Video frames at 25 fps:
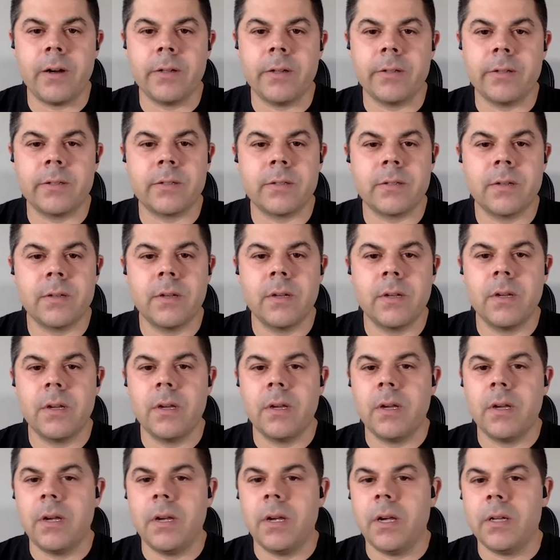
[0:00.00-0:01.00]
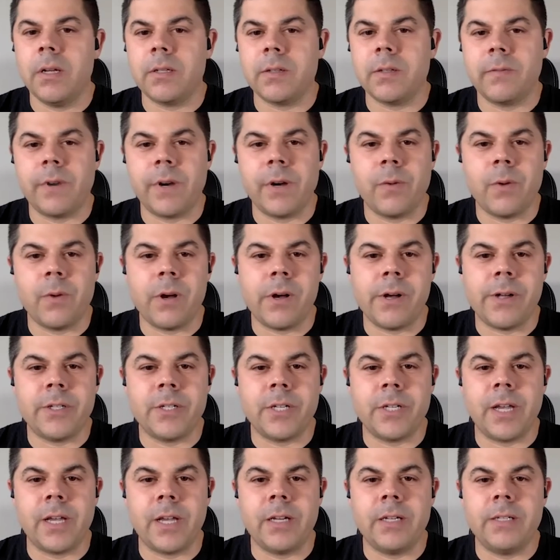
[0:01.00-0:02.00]
It's a very well
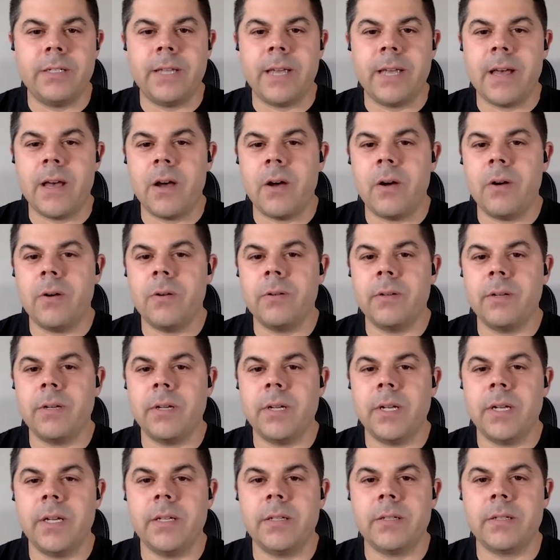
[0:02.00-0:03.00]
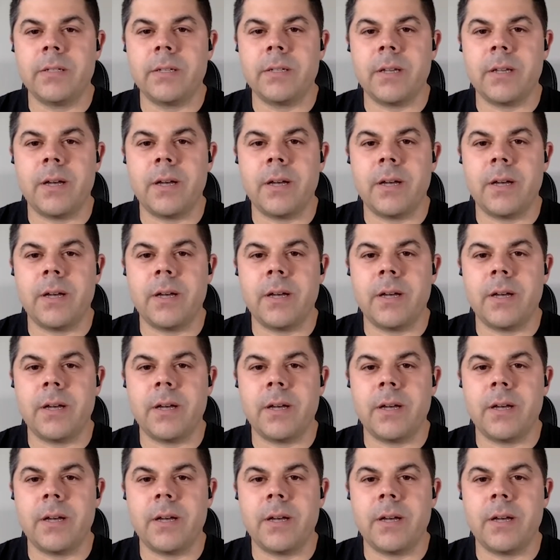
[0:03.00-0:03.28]
educated town. It's